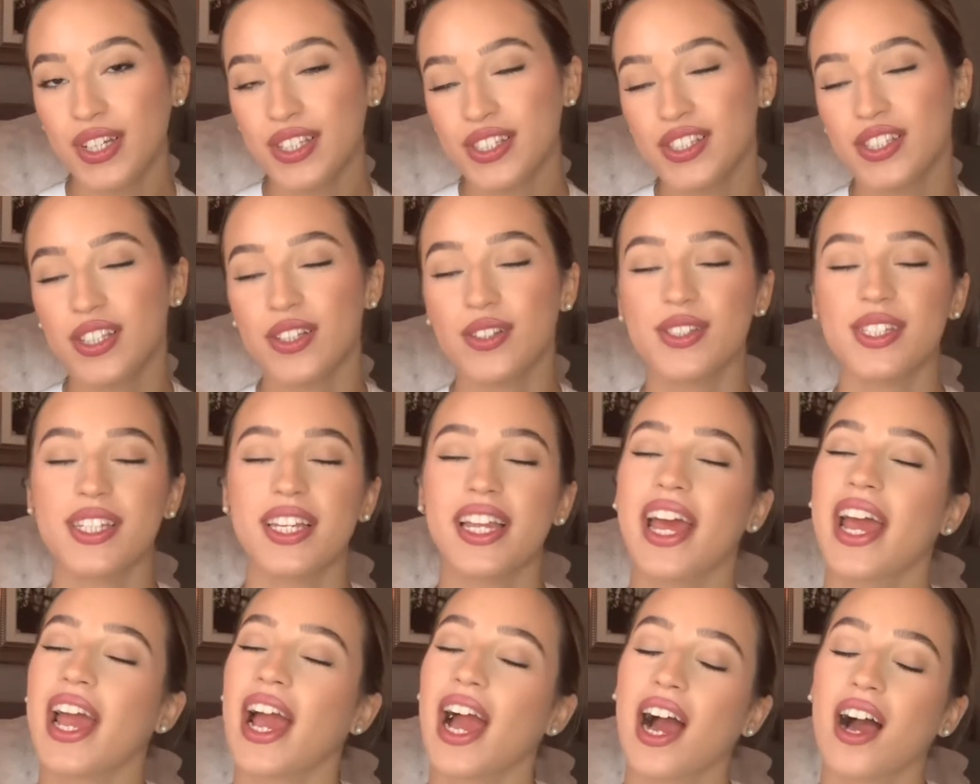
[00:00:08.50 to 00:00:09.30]
so
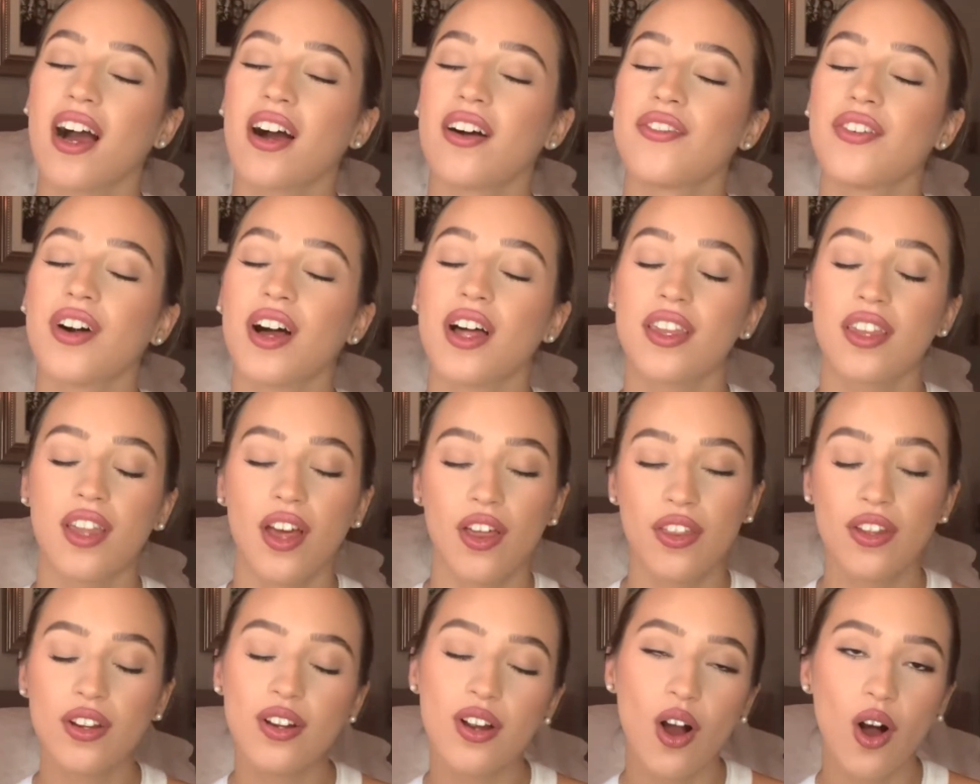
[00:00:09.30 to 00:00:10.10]
today I have
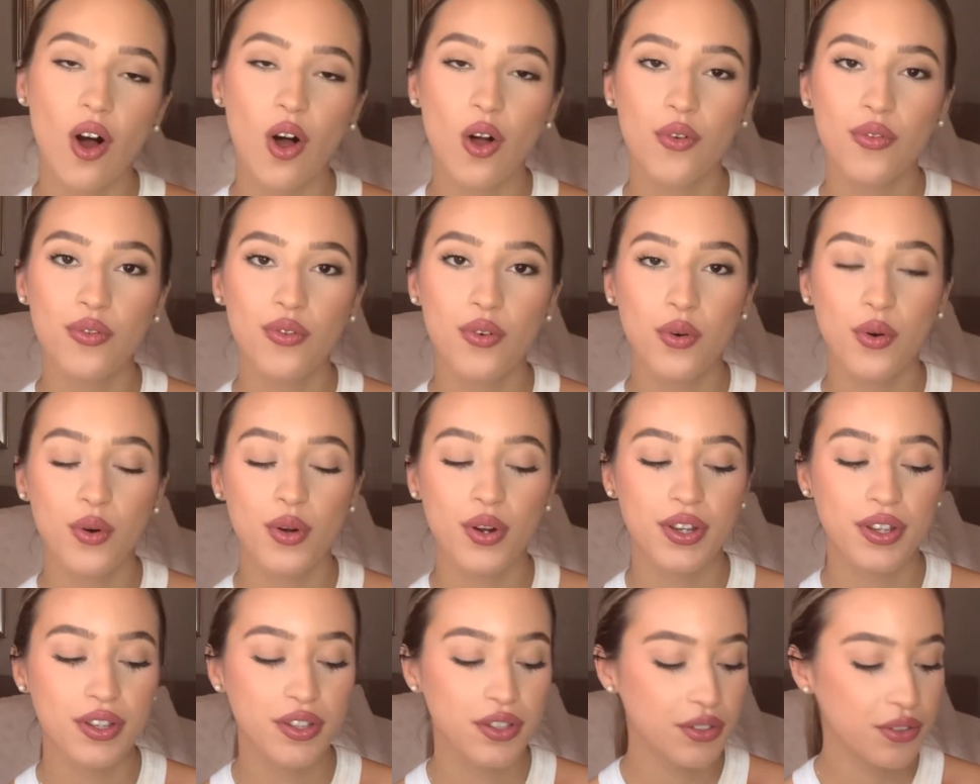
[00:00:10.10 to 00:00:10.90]
another haul for
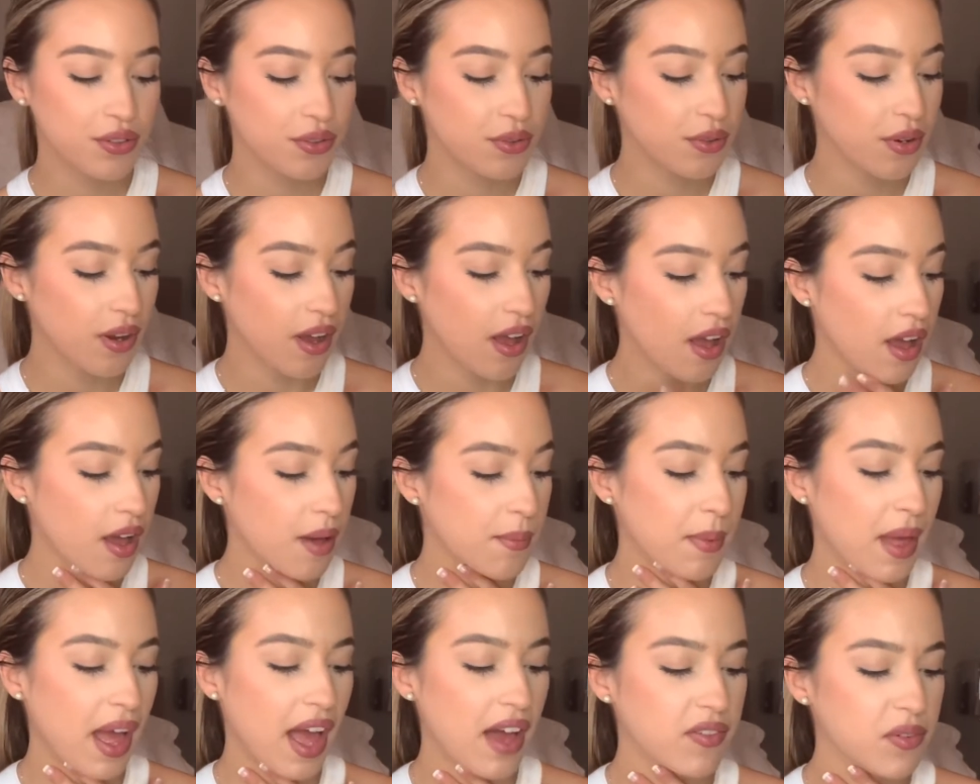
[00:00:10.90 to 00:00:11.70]
you.
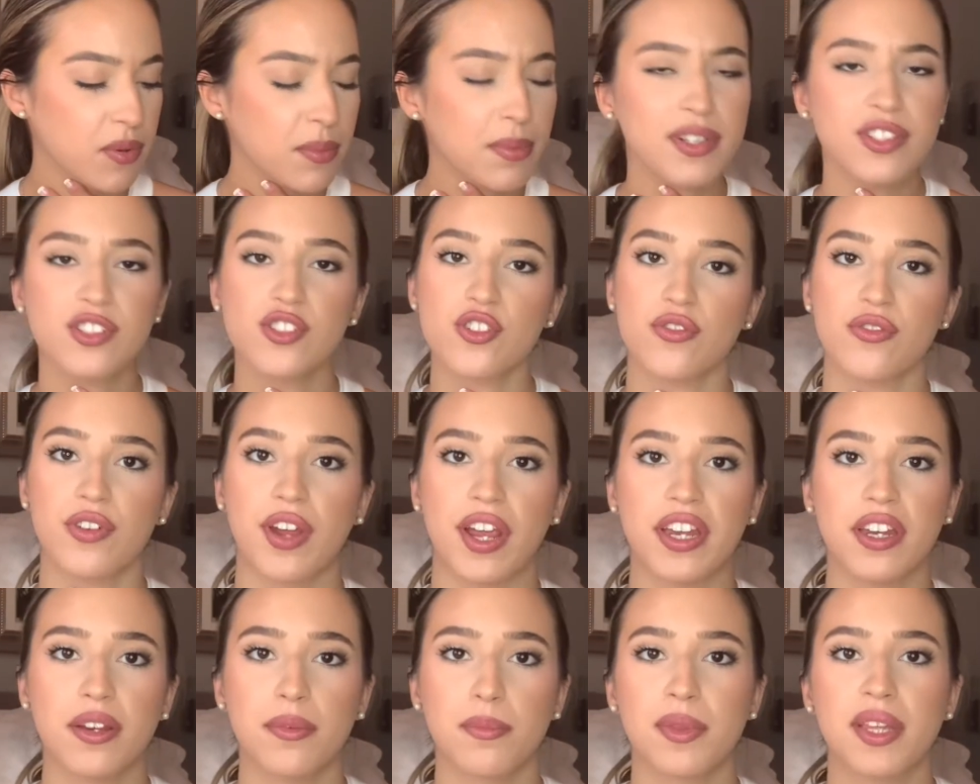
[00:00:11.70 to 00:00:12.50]
Um, I have a bunch of
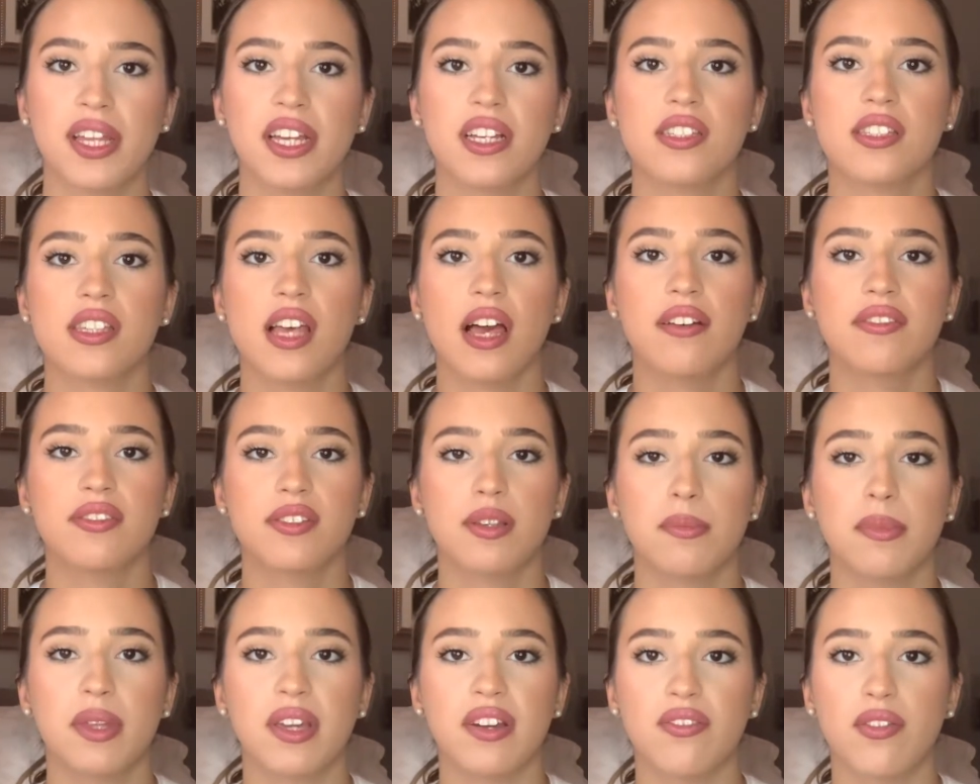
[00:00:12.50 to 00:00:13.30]
random things. I have
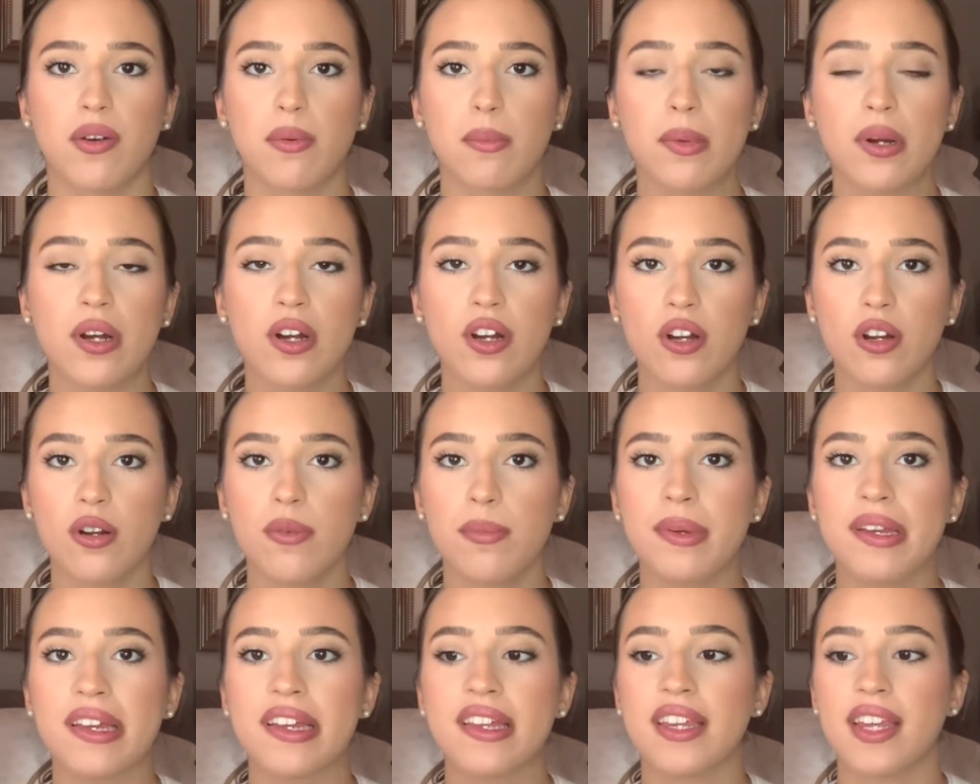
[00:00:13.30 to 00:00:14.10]
something from
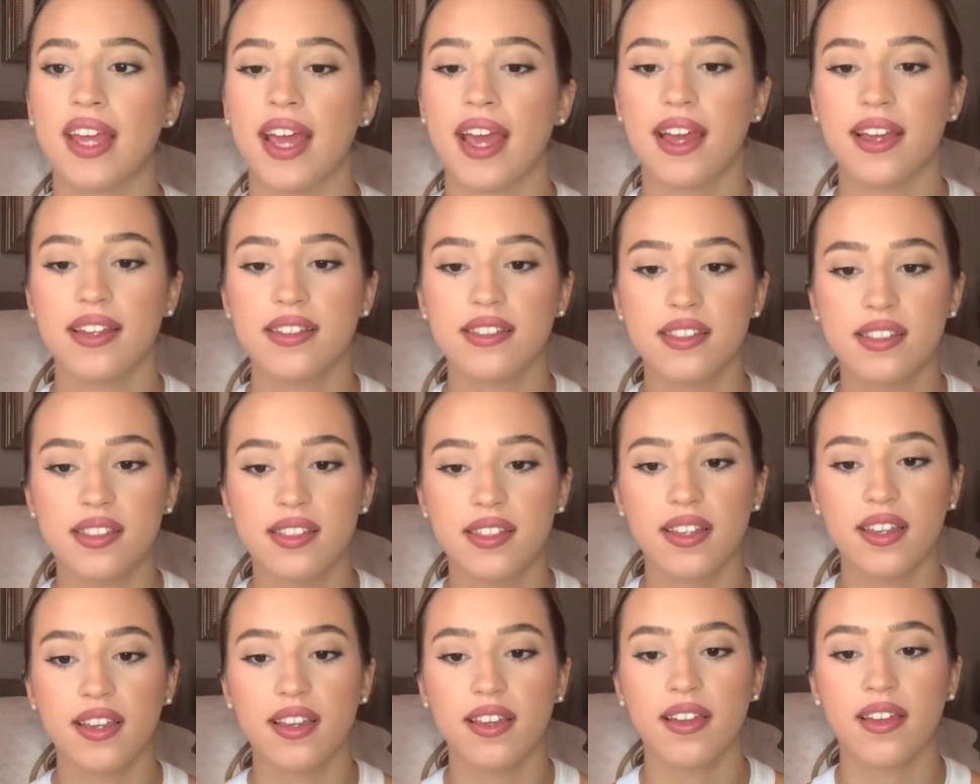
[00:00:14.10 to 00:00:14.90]
Urban,
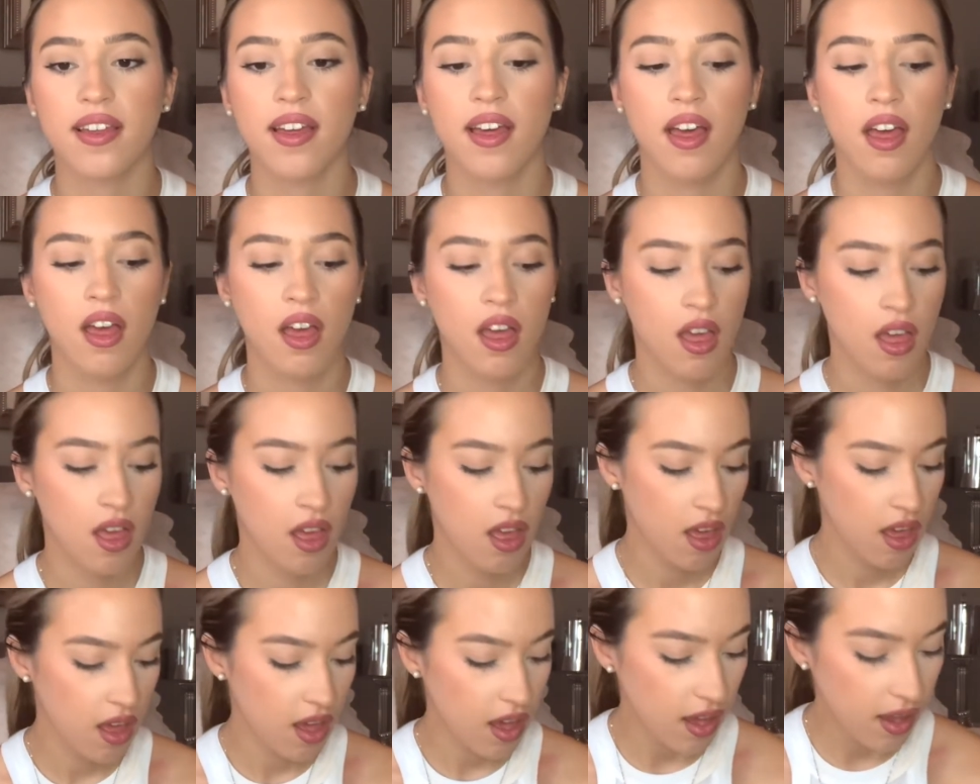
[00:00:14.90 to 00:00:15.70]
Etsy.
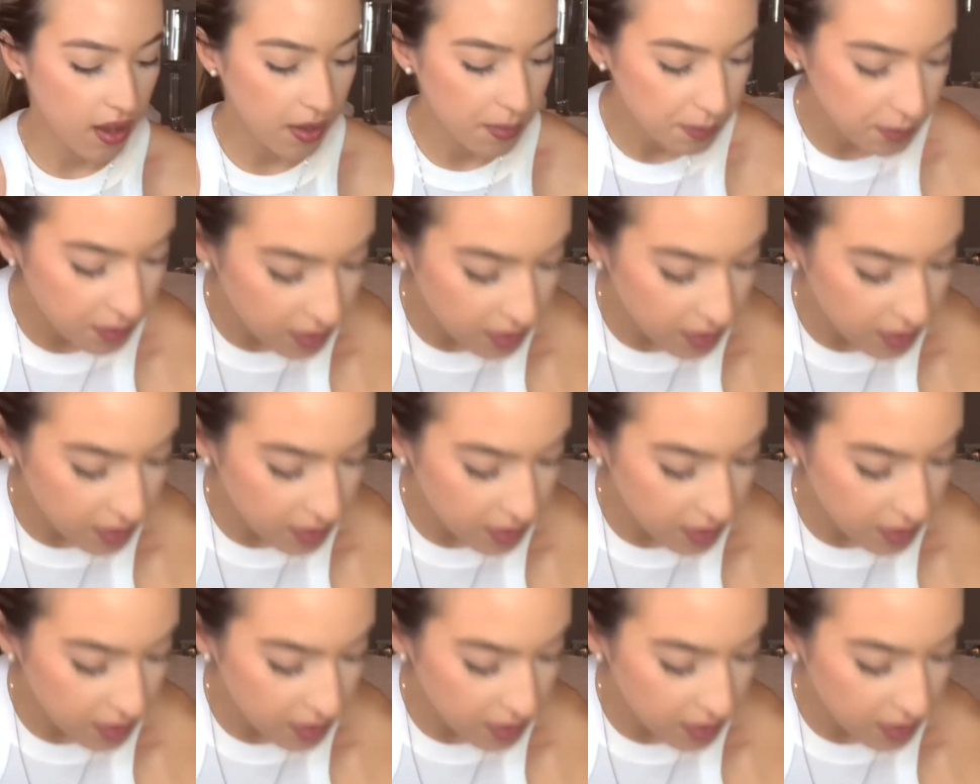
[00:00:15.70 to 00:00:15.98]
Um, what